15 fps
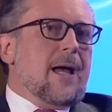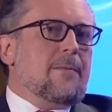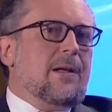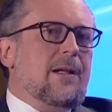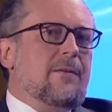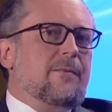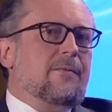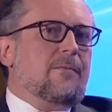I
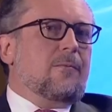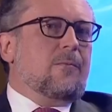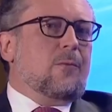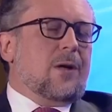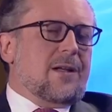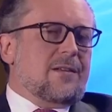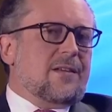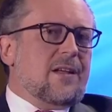believe
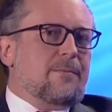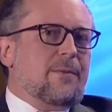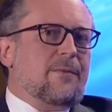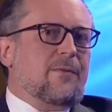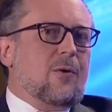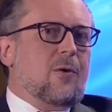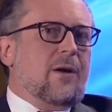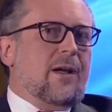what I said
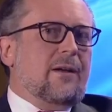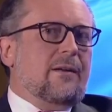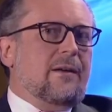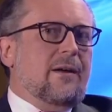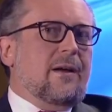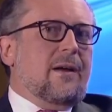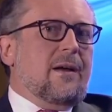beforehand,